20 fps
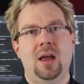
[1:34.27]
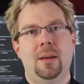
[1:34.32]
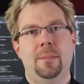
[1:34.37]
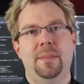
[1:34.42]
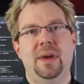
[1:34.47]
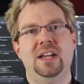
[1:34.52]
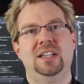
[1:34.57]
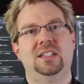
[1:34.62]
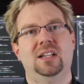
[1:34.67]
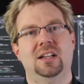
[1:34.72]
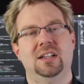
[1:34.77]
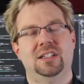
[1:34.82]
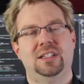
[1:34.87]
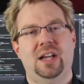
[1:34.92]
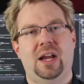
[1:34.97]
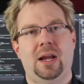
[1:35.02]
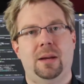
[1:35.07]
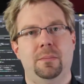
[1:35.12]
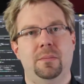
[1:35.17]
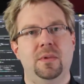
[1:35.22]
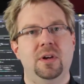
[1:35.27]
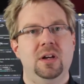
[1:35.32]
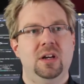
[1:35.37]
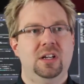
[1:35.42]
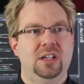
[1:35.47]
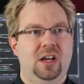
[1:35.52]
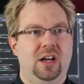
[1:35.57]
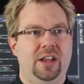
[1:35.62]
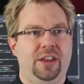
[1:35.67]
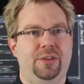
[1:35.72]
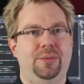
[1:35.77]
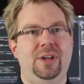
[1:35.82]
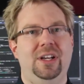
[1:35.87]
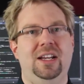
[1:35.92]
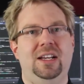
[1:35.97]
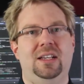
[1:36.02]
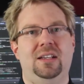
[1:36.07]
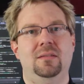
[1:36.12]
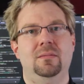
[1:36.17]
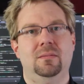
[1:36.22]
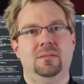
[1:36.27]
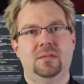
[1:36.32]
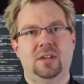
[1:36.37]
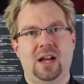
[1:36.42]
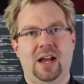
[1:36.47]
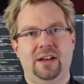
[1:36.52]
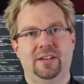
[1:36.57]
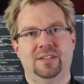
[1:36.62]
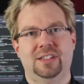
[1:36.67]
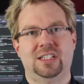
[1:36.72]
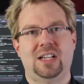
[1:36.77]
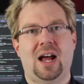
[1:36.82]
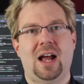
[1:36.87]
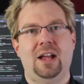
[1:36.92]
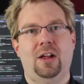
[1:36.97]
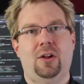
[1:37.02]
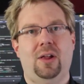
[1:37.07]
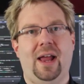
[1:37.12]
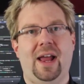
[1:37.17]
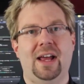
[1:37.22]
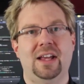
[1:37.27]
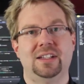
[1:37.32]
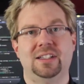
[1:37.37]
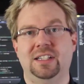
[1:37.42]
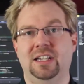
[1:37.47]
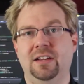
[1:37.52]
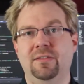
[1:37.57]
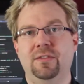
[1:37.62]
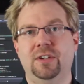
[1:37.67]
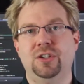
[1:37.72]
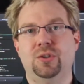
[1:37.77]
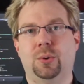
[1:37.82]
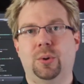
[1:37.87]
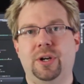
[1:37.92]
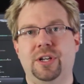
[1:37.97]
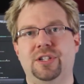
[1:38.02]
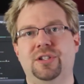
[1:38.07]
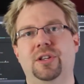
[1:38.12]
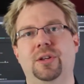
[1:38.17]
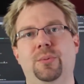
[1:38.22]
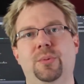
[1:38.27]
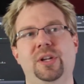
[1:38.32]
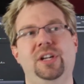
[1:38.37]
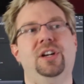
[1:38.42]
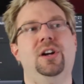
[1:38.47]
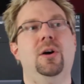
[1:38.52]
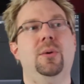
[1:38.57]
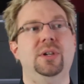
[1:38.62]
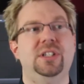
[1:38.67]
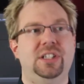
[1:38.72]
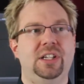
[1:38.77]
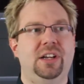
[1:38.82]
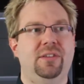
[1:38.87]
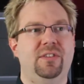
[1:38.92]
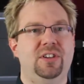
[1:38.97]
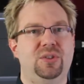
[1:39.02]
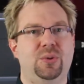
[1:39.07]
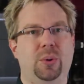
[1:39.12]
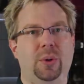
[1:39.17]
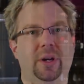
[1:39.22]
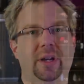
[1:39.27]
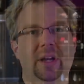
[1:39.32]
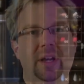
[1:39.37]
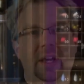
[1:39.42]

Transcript: based on the same 3D kind of style as the inventory, so that when you go into the inventory,